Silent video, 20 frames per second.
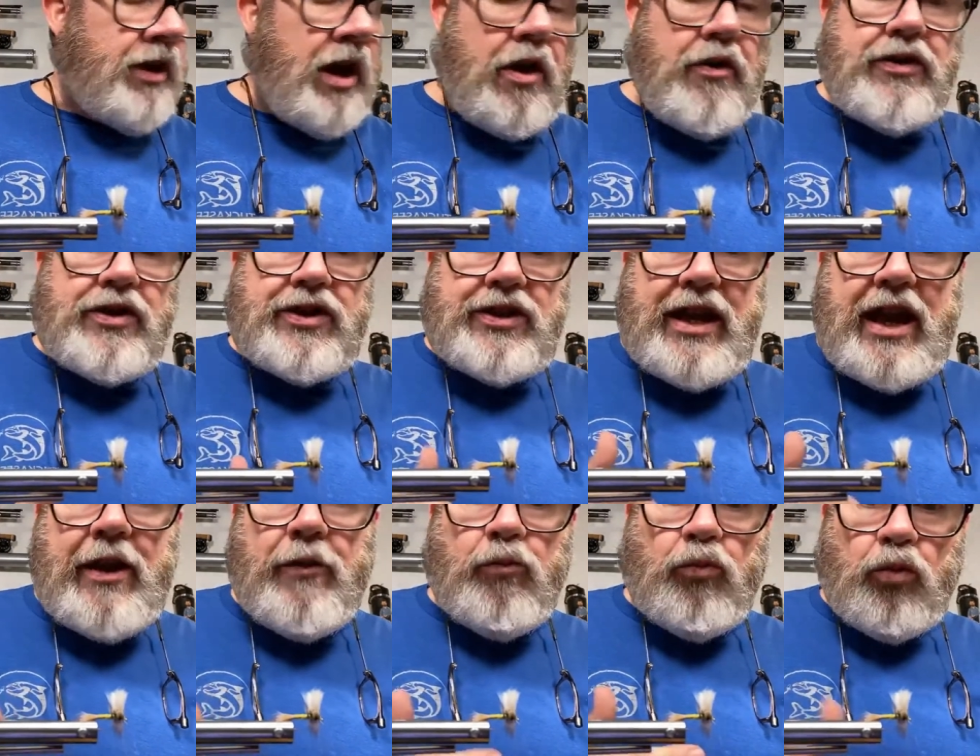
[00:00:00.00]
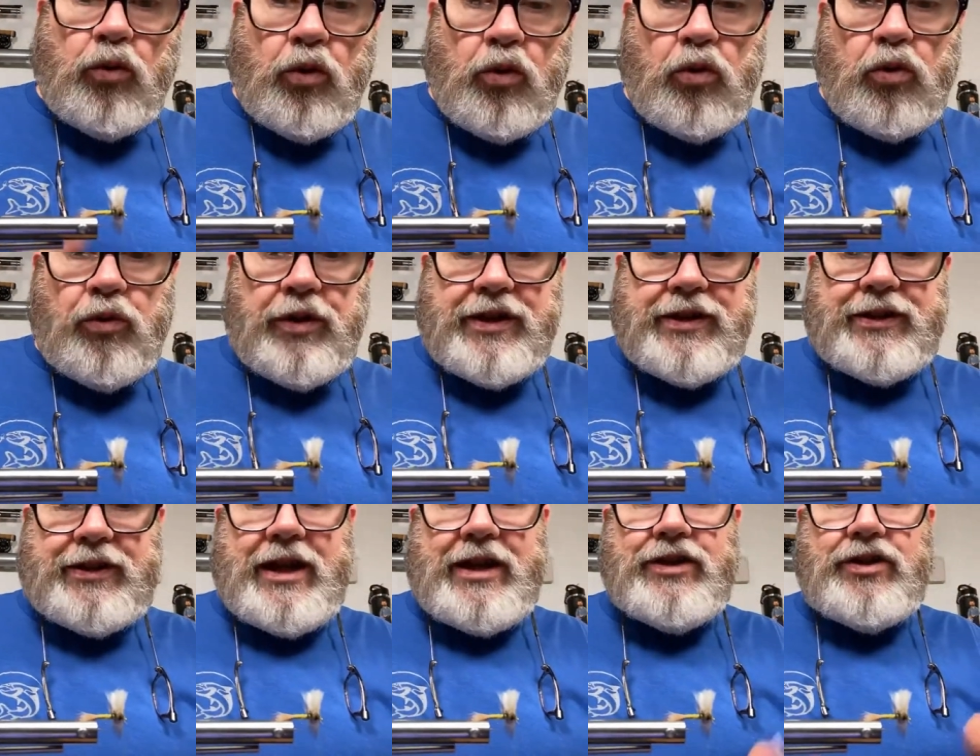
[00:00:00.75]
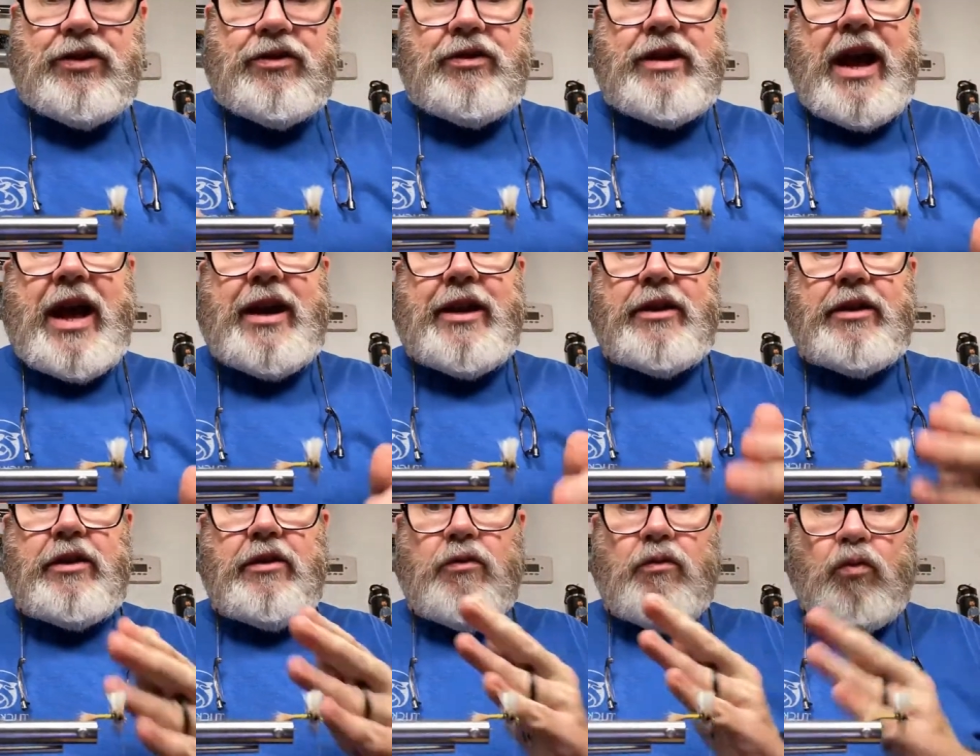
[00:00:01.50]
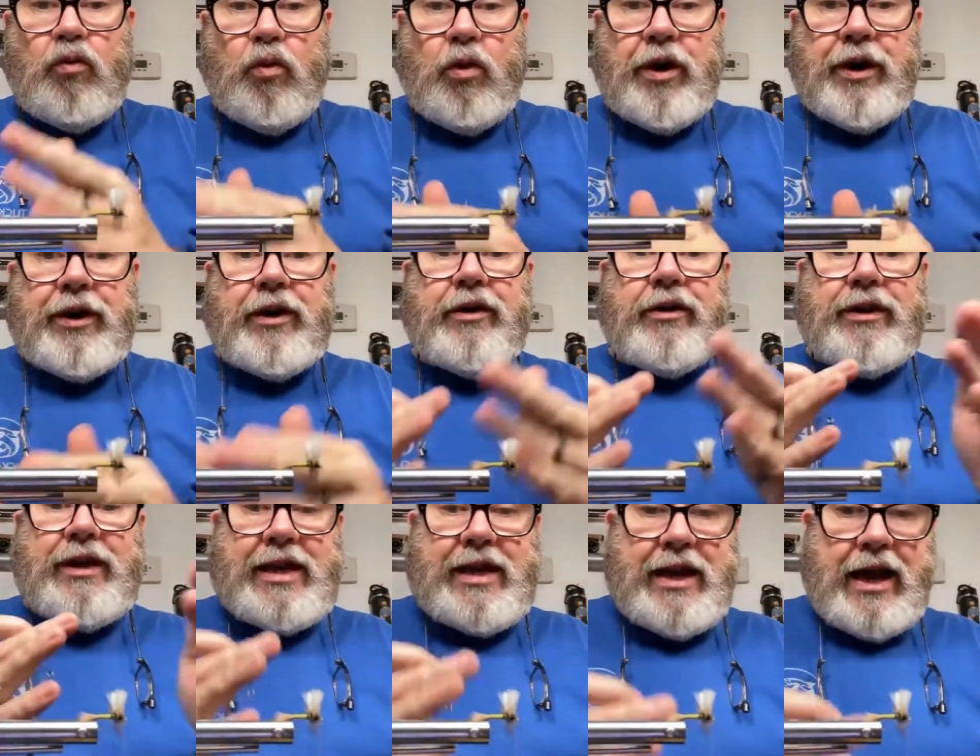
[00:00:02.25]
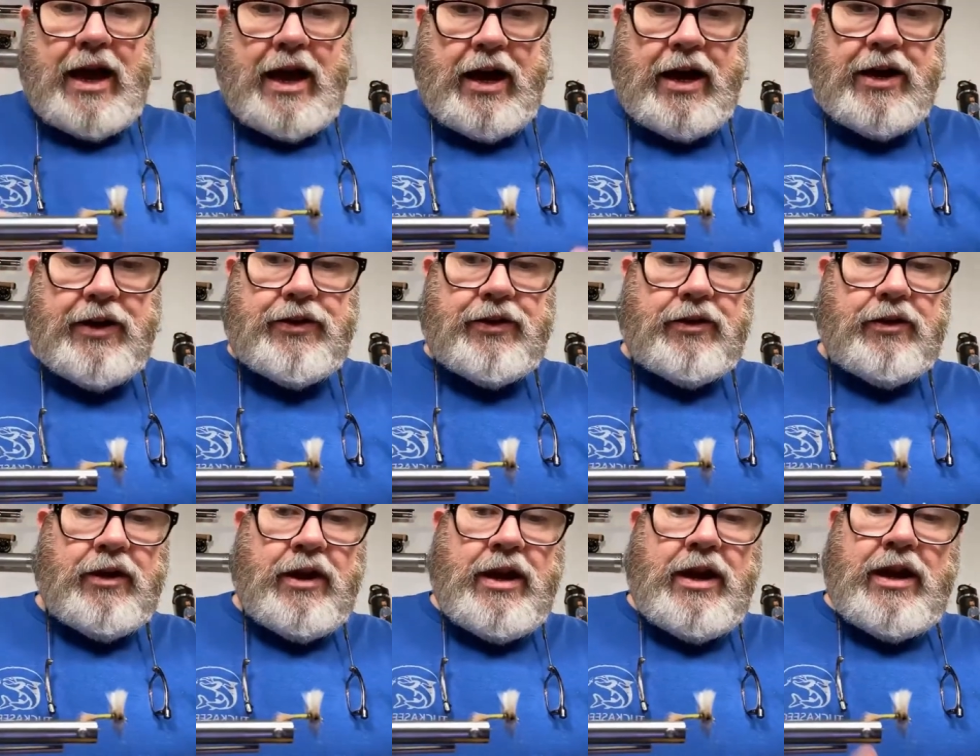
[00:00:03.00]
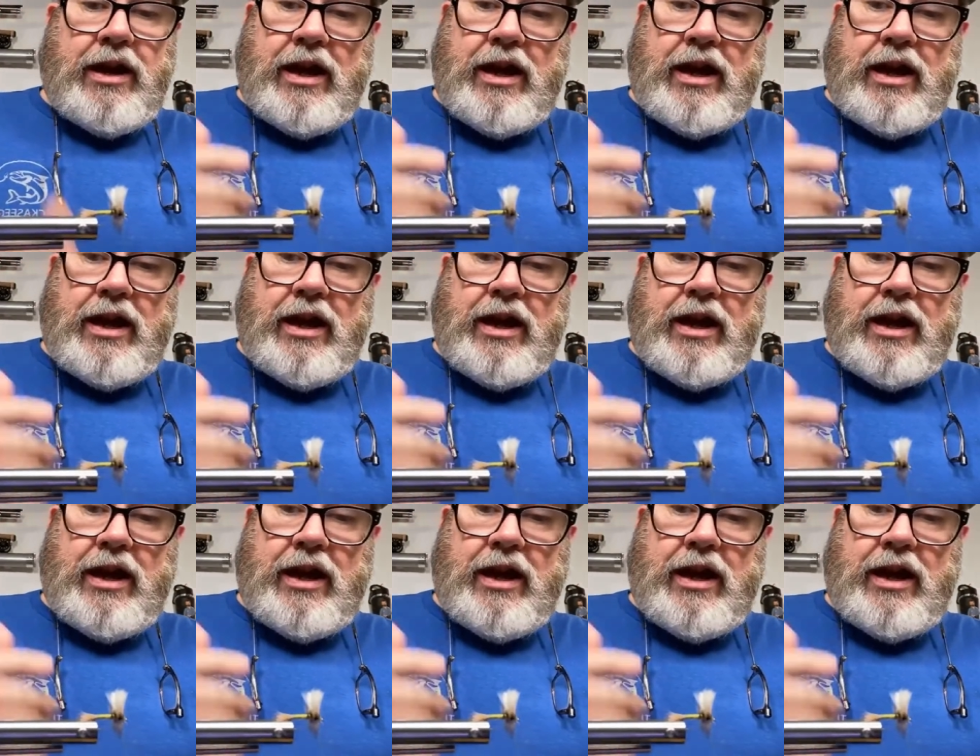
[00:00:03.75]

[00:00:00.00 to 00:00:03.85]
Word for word: no set rule that says you got to do one or the other.